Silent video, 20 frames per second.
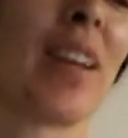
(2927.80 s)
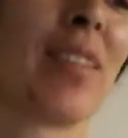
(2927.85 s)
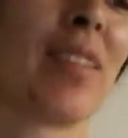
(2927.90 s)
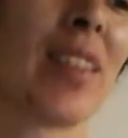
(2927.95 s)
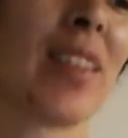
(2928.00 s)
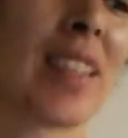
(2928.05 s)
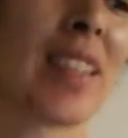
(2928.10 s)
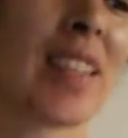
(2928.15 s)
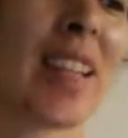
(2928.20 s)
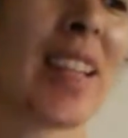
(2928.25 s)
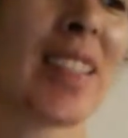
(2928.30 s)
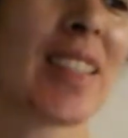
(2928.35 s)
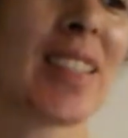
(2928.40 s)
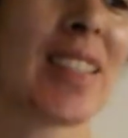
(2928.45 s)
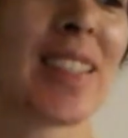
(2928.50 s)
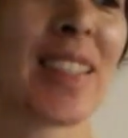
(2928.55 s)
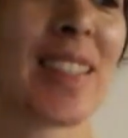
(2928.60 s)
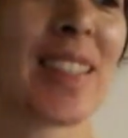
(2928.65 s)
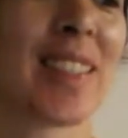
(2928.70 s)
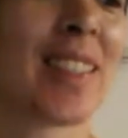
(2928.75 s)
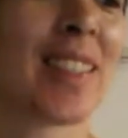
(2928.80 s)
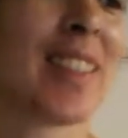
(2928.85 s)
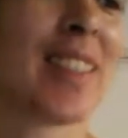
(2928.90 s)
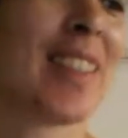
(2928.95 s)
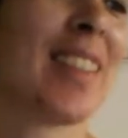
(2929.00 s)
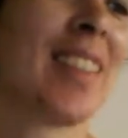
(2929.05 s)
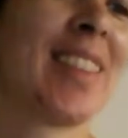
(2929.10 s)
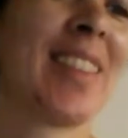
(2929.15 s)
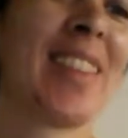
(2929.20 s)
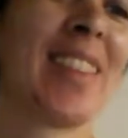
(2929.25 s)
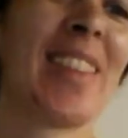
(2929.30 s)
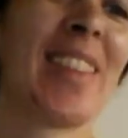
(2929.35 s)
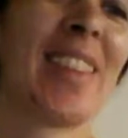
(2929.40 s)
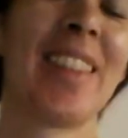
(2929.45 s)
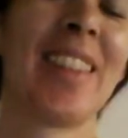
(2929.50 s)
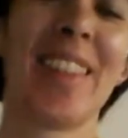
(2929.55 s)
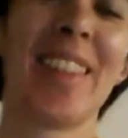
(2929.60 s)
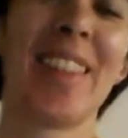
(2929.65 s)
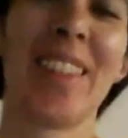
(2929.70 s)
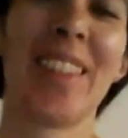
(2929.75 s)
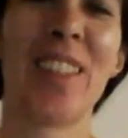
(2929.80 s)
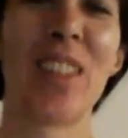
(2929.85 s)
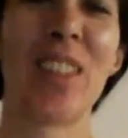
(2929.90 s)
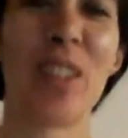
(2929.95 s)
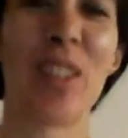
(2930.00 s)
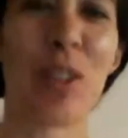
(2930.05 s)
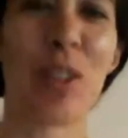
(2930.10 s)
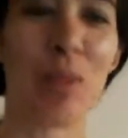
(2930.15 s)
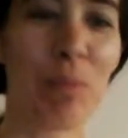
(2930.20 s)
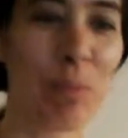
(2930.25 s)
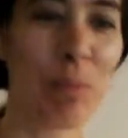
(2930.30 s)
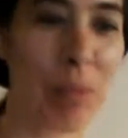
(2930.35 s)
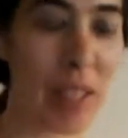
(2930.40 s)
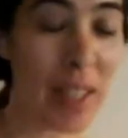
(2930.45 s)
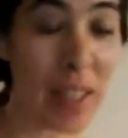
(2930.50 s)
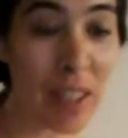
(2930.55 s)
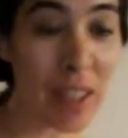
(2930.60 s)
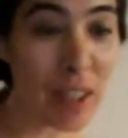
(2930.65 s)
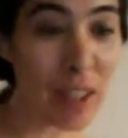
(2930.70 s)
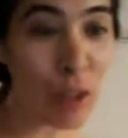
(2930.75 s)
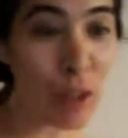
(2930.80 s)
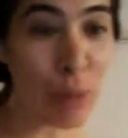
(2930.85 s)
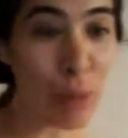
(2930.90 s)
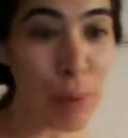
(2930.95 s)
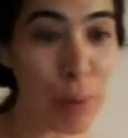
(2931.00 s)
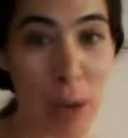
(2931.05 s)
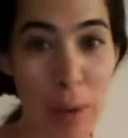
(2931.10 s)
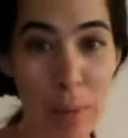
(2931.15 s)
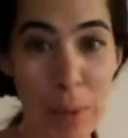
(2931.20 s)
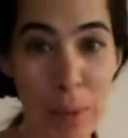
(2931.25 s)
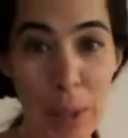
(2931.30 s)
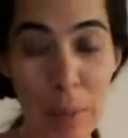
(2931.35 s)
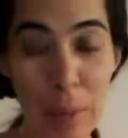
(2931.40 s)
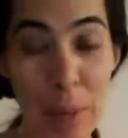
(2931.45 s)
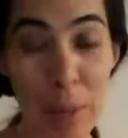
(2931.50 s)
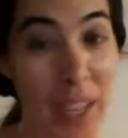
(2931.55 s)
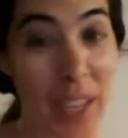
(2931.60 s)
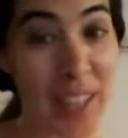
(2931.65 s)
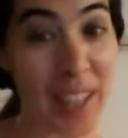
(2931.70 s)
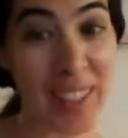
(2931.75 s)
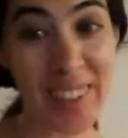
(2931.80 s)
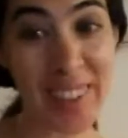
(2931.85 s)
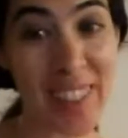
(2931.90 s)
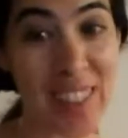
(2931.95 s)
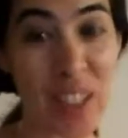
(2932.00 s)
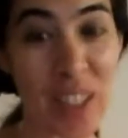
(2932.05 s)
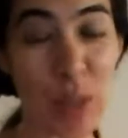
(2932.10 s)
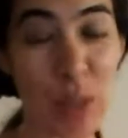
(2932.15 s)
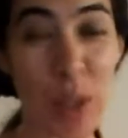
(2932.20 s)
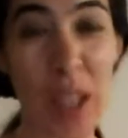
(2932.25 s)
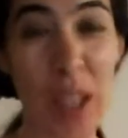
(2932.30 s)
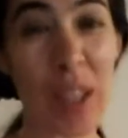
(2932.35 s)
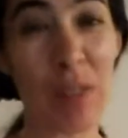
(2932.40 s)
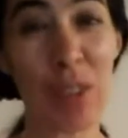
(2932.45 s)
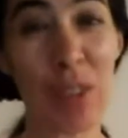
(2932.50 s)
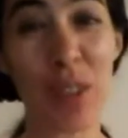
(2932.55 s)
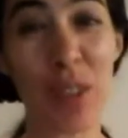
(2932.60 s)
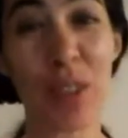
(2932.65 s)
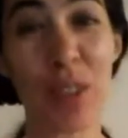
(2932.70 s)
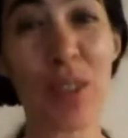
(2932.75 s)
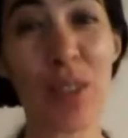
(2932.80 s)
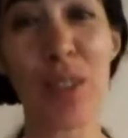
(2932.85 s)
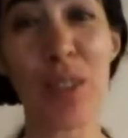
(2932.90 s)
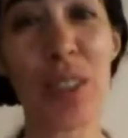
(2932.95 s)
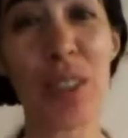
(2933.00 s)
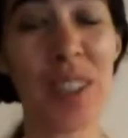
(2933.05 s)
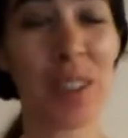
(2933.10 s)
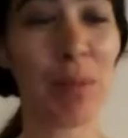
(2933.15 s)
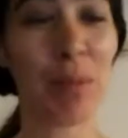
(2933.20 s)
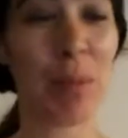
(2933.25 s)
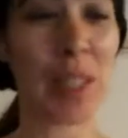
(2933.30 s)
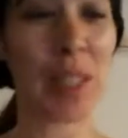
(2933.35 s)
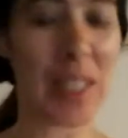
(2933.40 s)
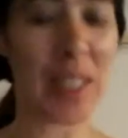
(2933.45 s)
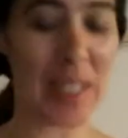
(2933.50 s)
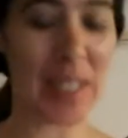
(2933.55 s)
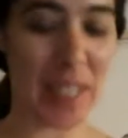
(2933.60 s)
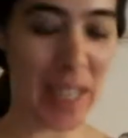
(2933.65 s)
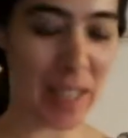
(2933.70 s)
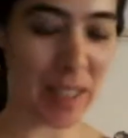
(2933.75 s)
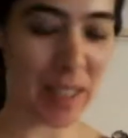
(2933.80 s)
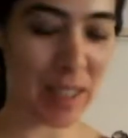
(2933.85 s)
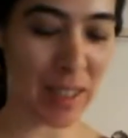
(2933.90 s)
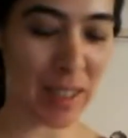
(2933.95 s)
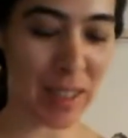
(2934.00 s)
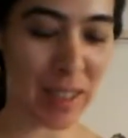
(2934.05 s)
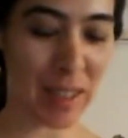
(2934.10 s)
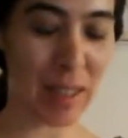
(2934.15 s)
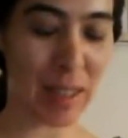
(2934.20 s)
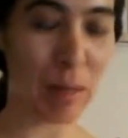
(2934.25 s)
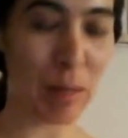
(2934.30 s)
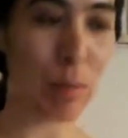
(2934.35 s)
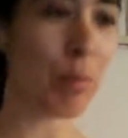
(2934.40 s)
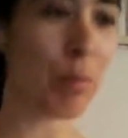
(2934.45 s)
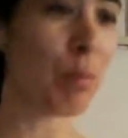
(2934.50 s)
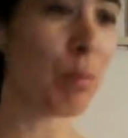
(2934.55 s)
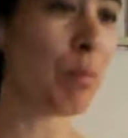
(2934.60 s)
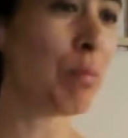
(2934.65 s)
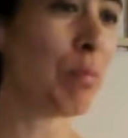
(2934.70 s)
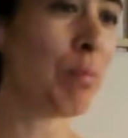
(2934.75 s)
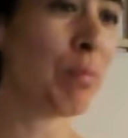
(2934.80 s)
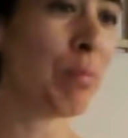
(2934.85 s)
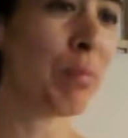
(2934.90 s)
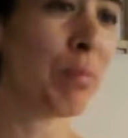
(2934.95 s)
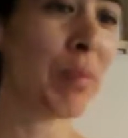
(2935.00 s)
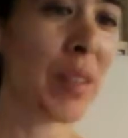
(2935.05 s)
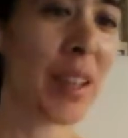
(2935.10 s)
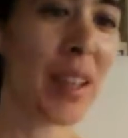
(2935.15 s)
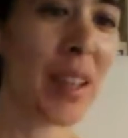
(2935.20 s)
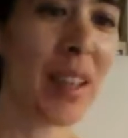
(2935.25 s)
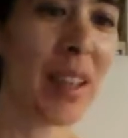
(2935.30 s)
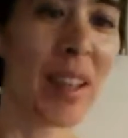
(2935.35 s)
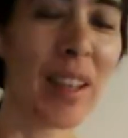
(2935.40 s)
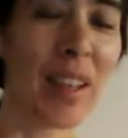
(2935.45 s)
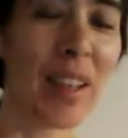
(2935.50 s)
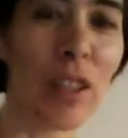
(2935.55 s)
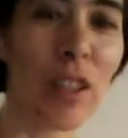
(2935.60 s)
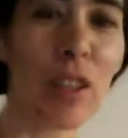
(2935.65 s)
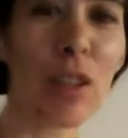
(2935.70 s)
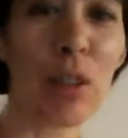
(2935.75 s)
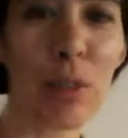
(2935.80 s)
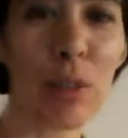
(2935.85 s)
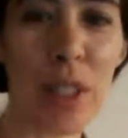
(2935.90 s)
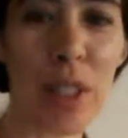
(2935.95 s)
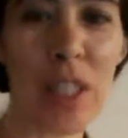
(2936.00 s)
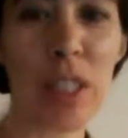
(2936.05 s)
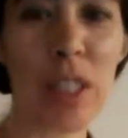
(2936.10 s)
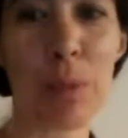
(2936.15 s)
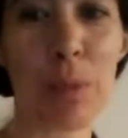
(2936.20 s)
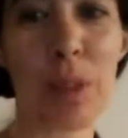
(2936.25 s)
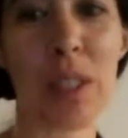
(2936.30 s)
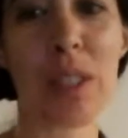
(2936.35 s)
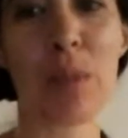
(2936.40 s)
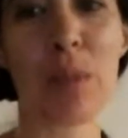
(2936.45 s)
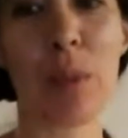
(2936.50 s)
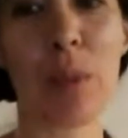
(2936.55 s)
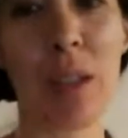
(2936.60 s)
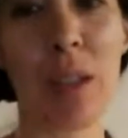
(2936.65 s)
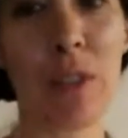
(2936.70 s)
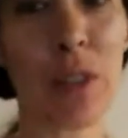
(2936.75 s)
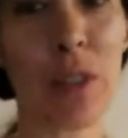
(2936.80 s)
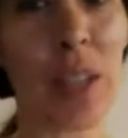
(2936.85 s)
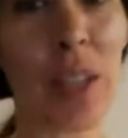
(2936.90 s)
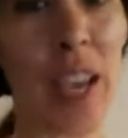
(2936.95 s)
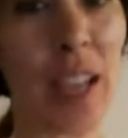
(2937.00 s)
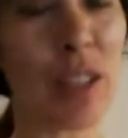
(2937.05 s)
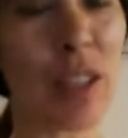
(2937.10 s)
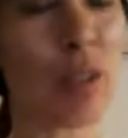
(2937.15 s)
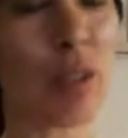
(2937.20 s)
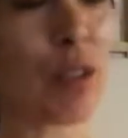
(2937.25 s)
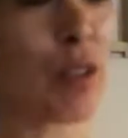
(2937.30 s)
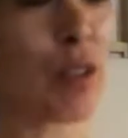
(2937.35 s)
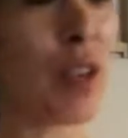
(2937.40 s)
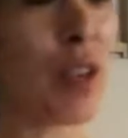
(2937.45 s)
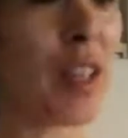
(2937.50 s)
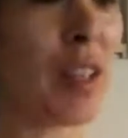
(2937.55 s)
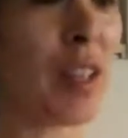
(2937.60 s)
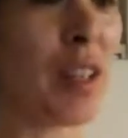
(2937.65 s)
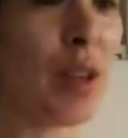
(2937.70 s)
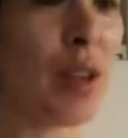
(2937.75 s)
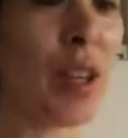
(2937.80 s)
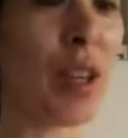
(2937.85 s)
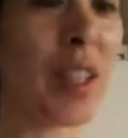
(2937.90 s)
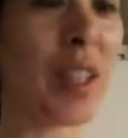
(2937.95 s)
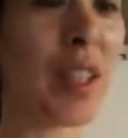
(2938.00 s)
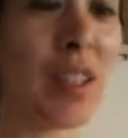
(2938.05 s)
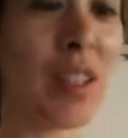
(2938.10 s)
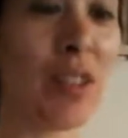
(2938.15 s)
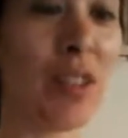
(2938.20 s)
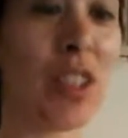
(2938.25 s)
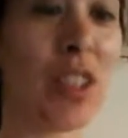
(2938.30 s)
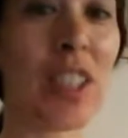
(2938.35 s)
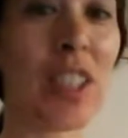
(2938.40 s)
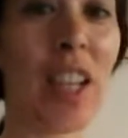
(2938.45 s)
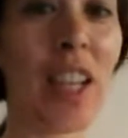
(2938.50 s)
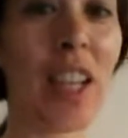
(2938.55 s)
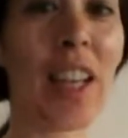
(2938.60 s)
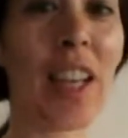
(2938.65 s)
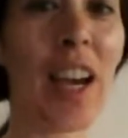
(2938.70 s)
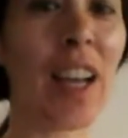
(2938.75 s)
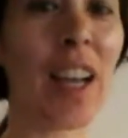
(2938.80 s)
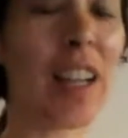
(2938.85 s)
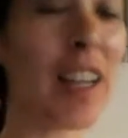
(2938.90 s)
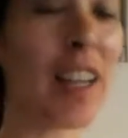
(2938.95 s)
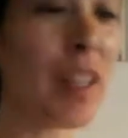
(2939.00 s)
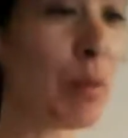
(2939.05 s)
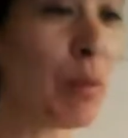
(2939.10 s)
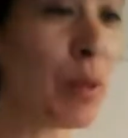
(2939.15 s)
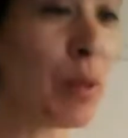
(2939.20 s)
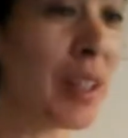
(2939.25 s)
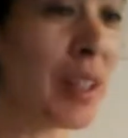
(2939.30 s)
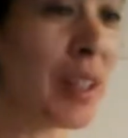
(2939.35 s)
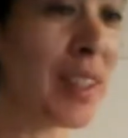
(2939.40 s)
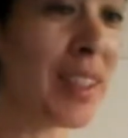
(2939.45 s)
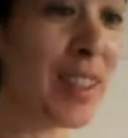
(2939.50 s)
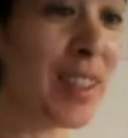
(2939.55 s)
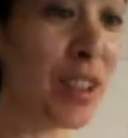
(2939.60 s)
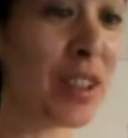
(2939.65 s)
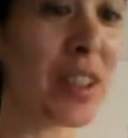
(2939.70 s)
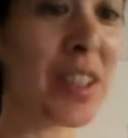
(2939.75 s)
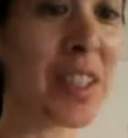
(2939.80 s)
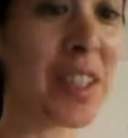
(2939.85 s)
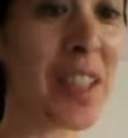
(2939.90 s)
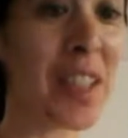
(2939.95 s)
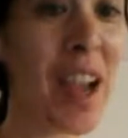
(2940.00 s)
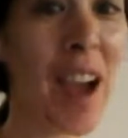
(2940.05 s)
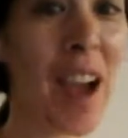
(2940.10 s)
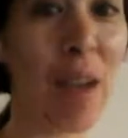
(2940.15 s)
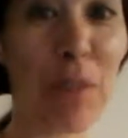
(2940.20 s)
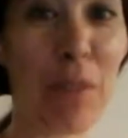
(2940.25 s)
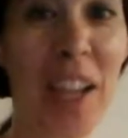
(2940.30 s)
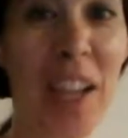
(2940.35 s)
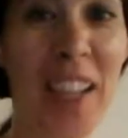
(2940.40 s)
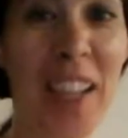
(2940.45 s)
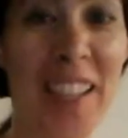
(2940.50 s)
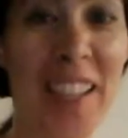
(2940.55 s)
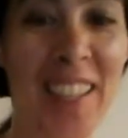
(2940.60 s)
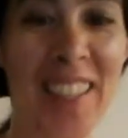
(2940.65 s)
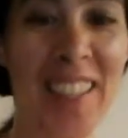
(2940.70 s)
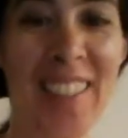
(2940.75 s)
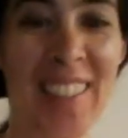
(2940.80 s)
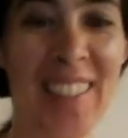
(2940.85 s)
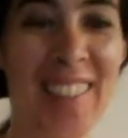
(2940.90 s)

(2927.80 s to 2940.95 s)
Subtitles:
that because that's just, you know. But, you know, you probably might. It's okay if you do because that's the, you know, let's just put it this way. If you can't use credit anymore because you just ain't got anymore, then you're going to stop, right?